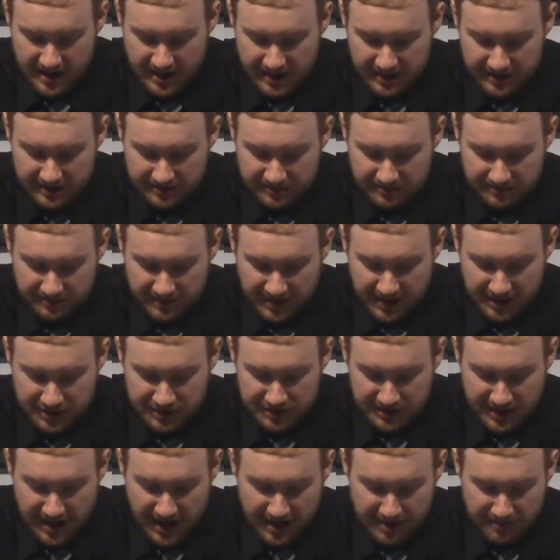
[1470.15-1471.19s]
And
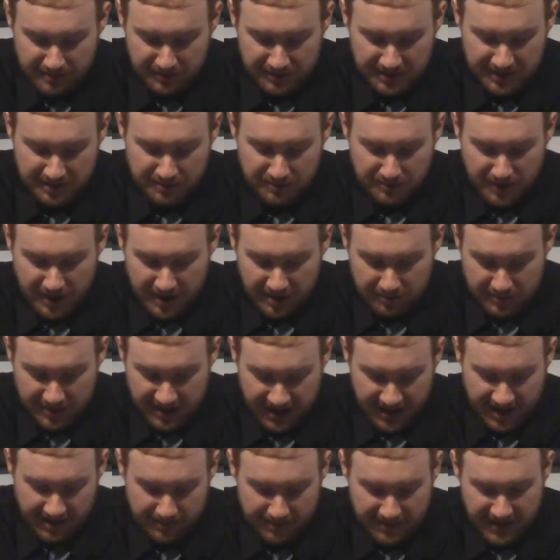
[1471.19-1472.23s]
each time, didn't want to
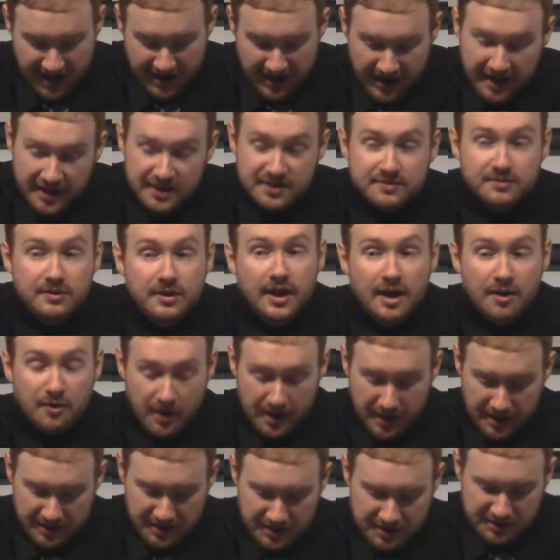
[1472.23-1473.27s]
pick up that next foot. I
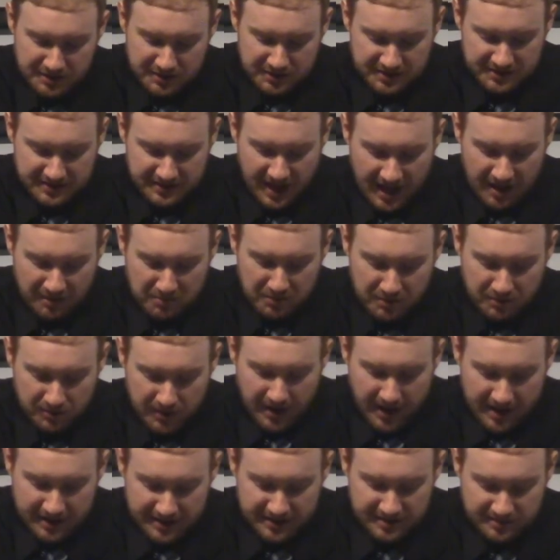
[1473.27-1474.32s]
wanted to just stop and
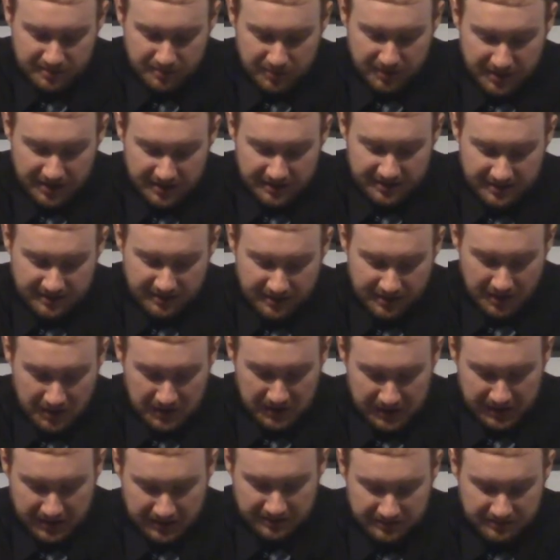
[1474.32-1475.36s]
rest, but
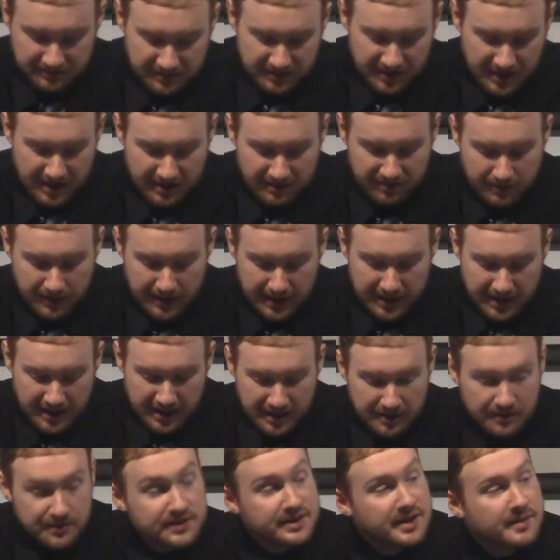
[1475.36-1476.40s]
knowing if we
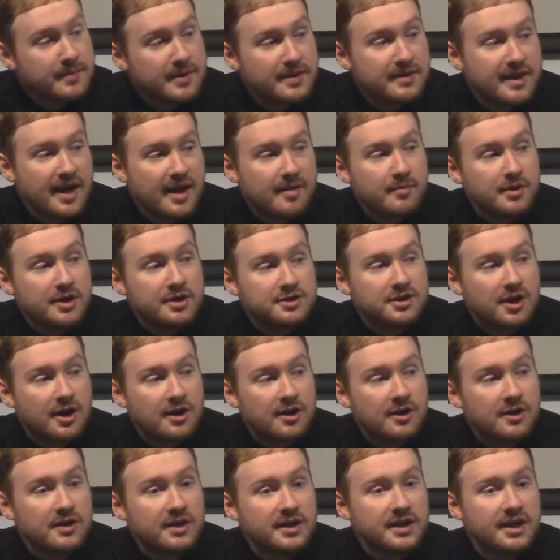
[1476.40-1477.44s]
did, it was going to be that much
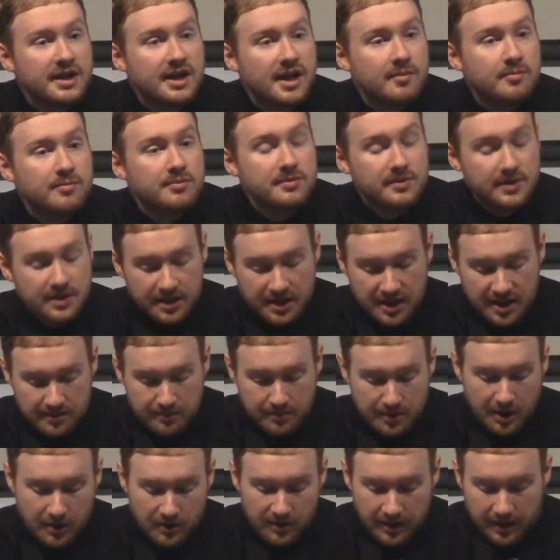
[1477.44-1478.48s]
harder to get up and
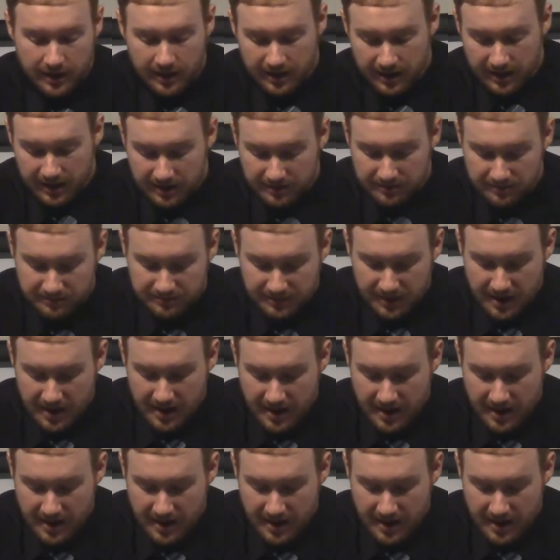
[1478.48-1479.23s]
keep going again.